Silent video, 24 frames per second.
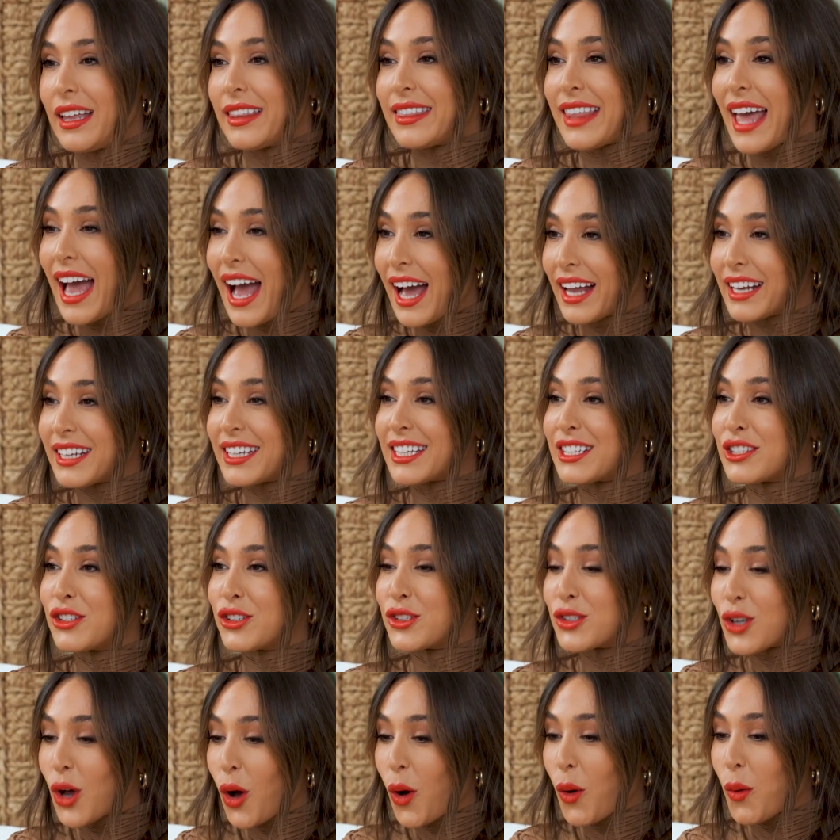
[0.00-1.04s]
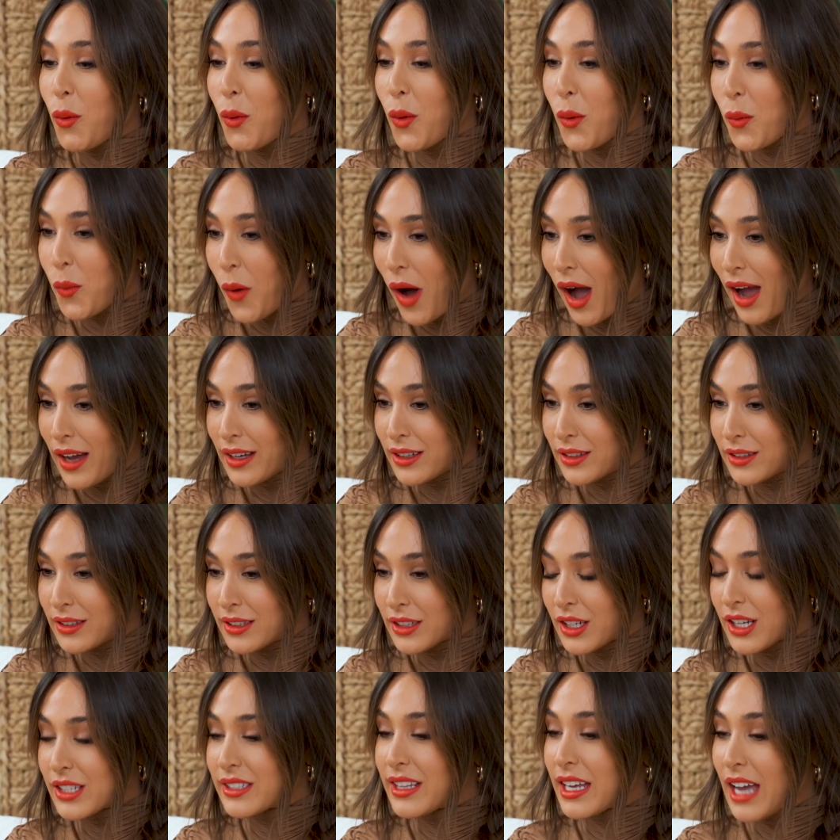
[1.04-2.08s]
That is so wild
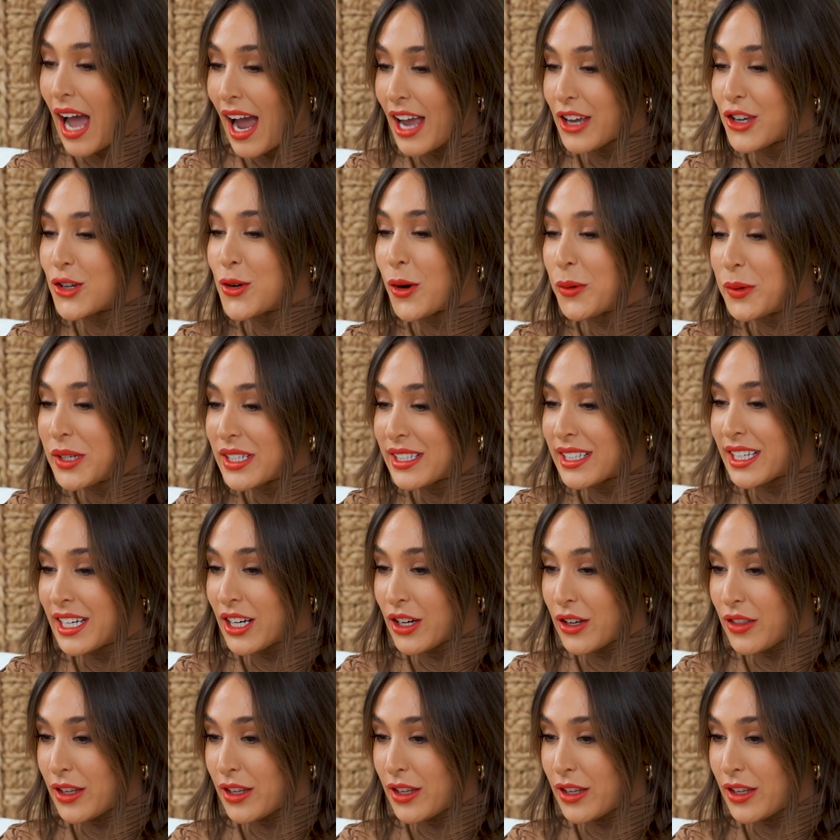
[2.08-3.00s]
because you always hear